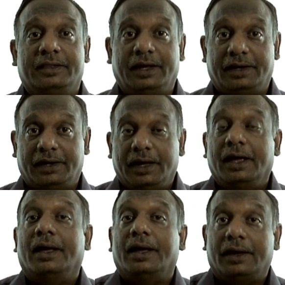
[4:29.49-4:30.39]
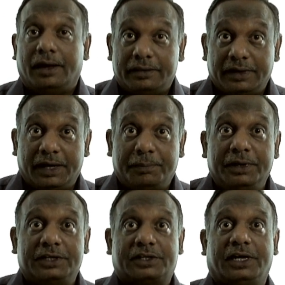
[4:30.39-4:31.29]
then the
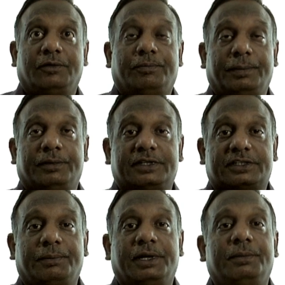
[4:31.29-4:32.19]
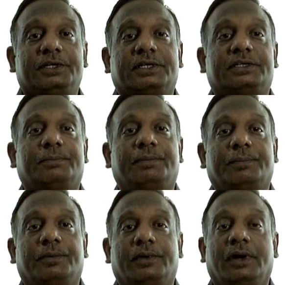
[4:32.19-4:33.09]
administrative people, system administration
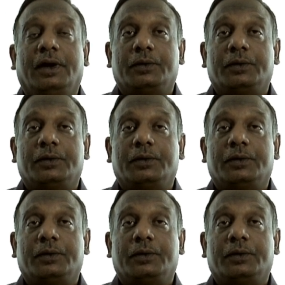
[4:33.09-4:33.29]
people,